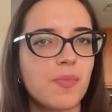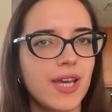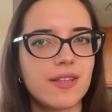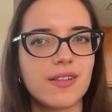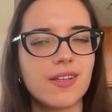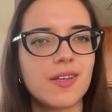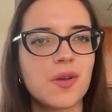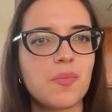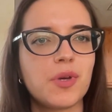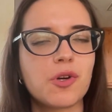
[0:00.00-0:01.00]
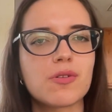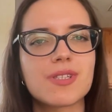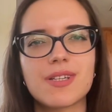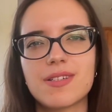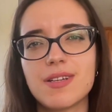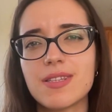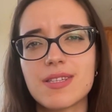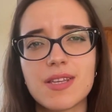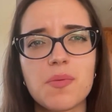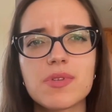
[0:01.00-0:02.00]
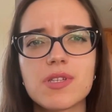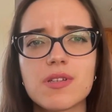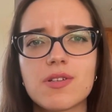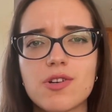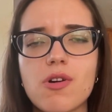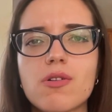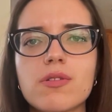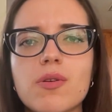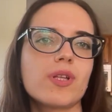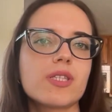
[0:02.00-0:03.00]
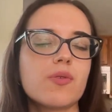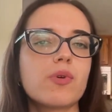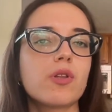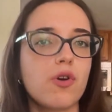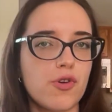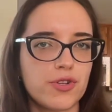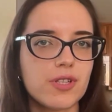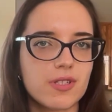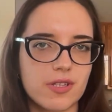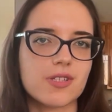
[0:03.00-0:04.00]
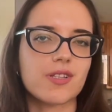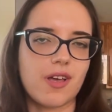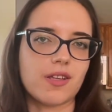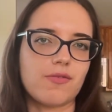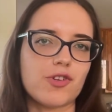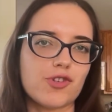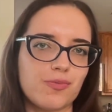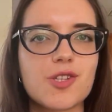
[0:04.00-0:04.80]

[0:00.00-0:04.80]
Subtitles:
mainly because they did something wrong when they were learning this language.